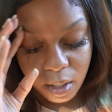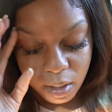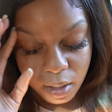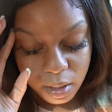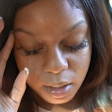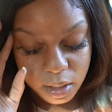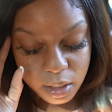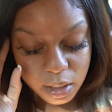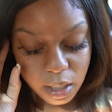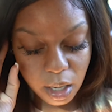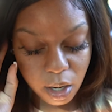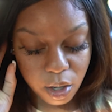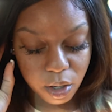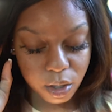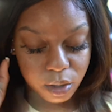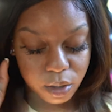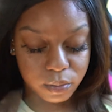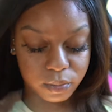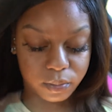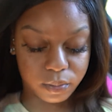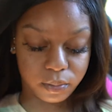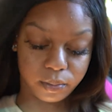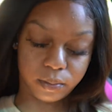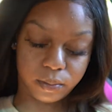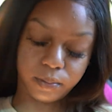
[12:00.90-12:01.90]

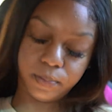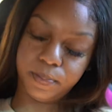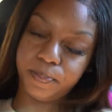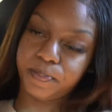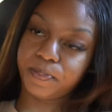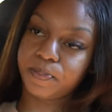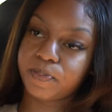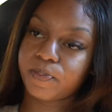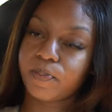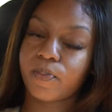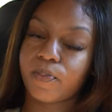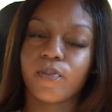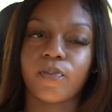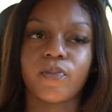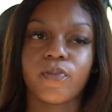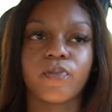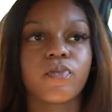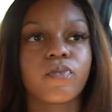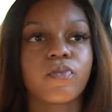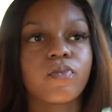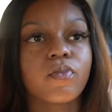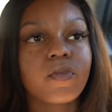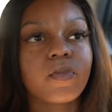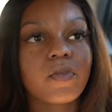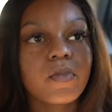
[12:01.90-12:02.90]
So
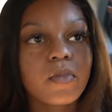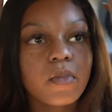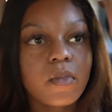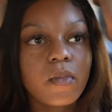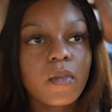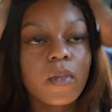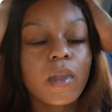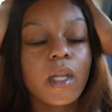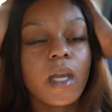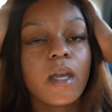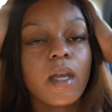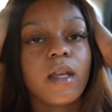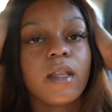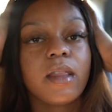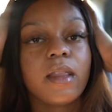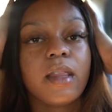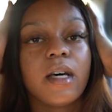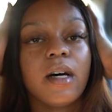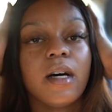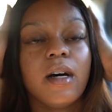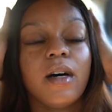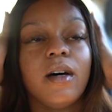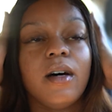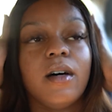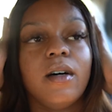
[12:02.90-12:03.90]

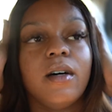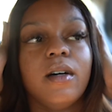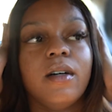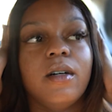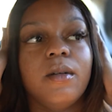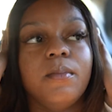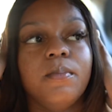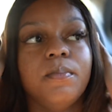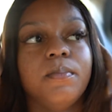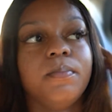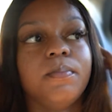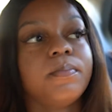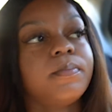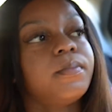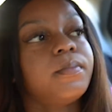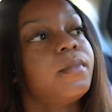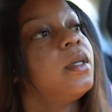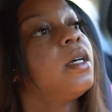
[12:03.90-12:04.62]
the um.